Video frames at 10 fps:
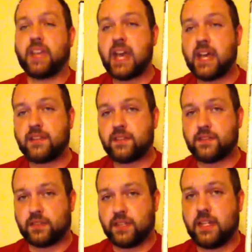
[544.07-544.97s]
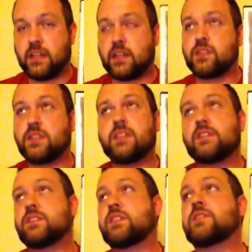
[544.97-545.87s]
cast as the lead, because
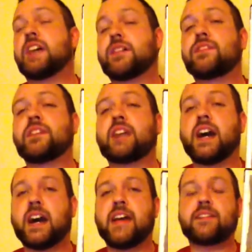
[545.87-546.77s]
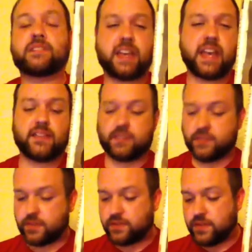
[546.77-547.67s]
she's definitely the highest talent
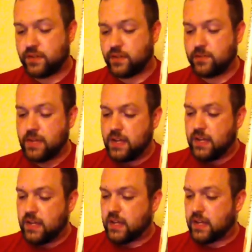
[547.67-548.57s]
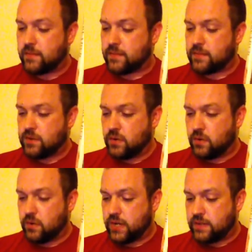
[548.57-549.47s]
of the film. There's no
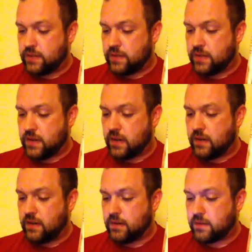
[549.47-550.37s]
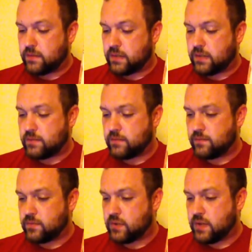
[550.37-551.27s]
question there. I'm
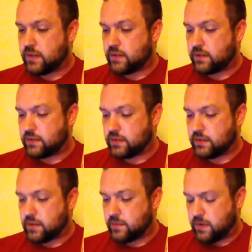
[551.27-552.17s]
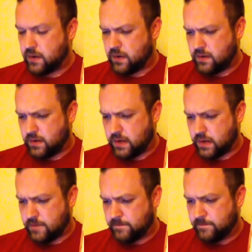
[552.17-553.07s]
trying to look this up here
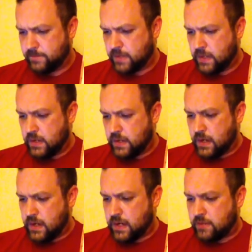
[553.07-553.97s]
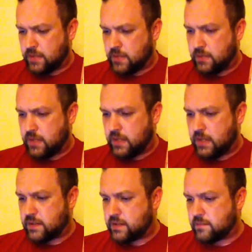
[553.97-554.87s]
on IMDb to
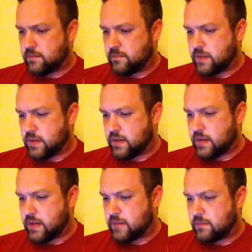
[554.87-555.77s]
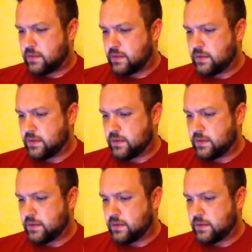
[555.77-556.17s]
get some better names.